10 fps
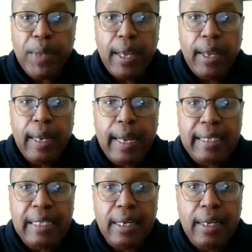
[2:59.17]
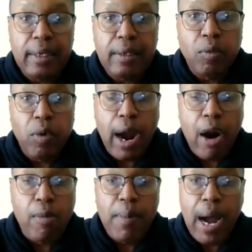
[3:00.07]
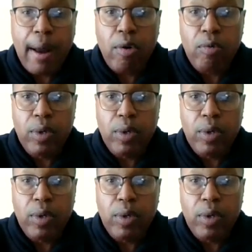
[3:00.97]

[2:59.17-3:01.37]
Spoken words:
And like I said, our model